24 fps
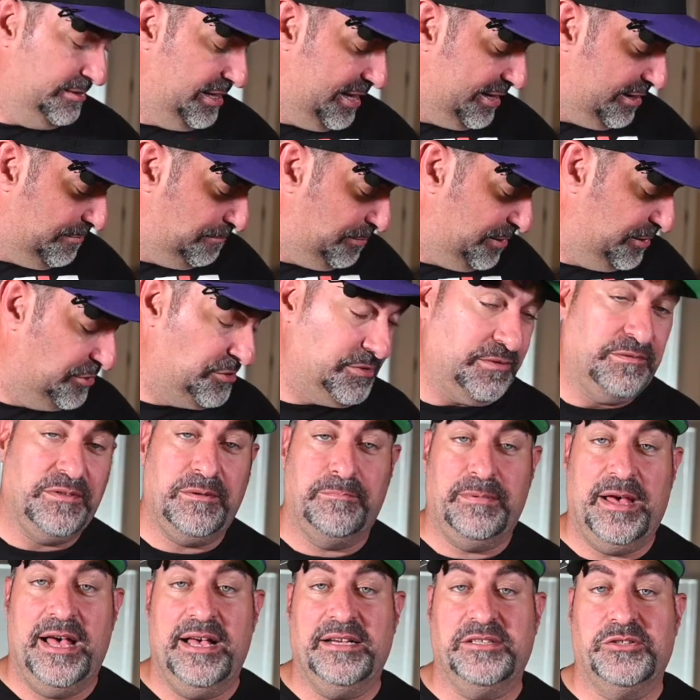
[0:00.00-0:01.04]
take a picture of the
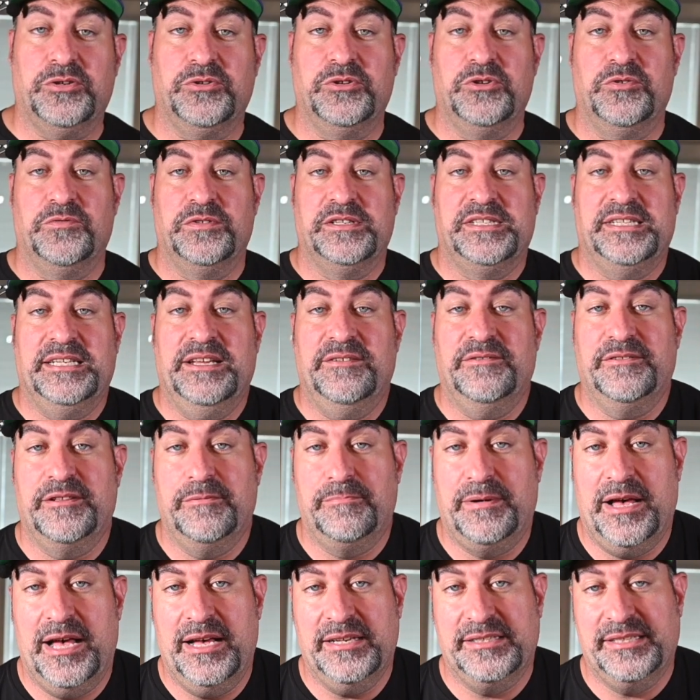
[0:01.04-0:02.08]
box so you receiving the
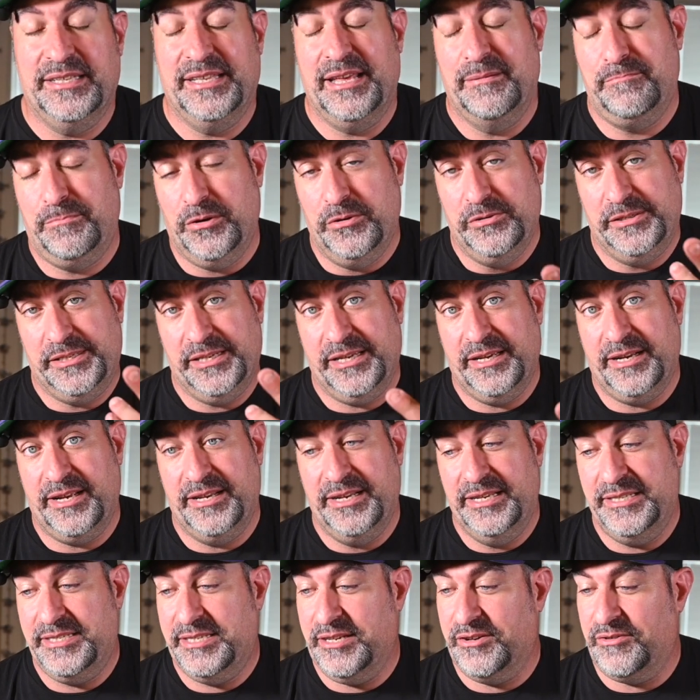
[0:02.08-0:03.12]
box and then posting it
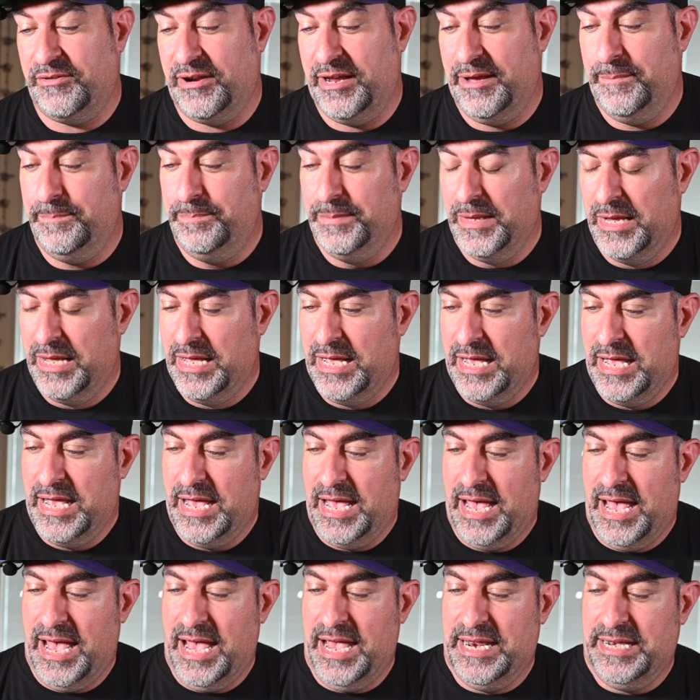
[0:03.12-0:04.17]
on Instagram.
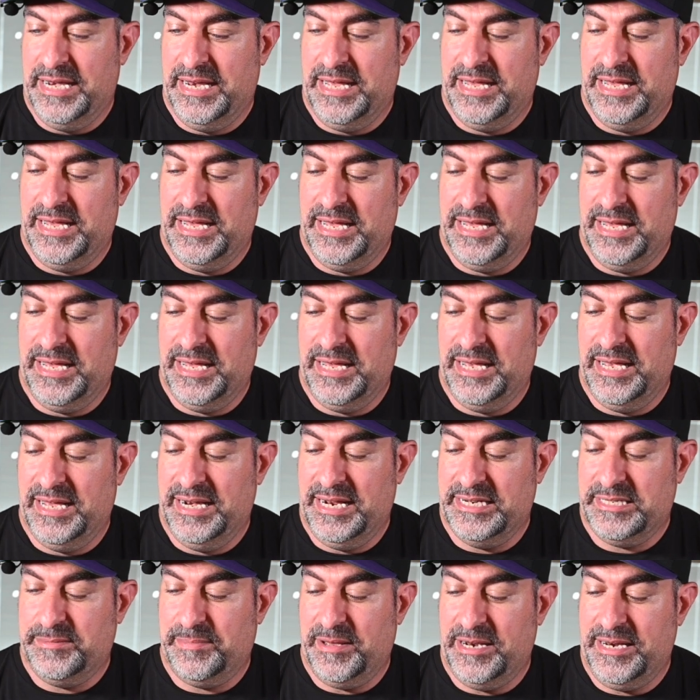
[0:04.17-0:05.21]
And uh, and
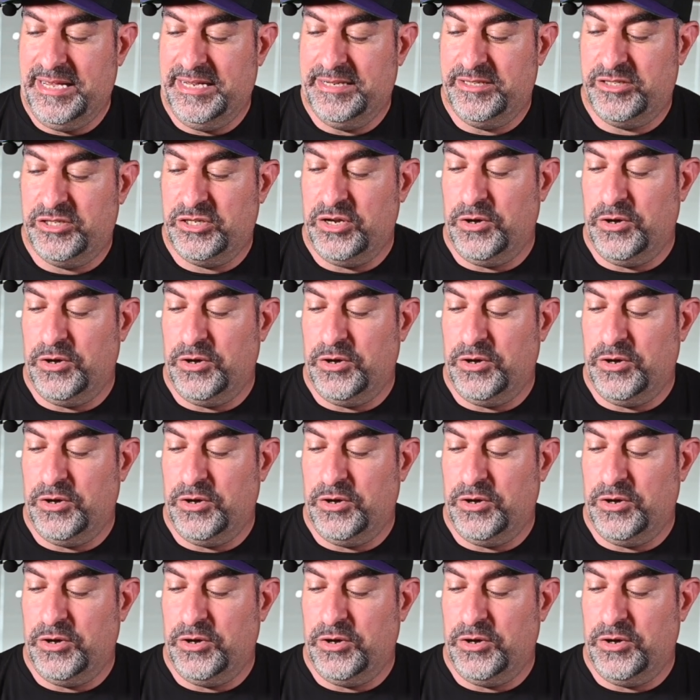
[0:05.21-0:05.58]
that's about it.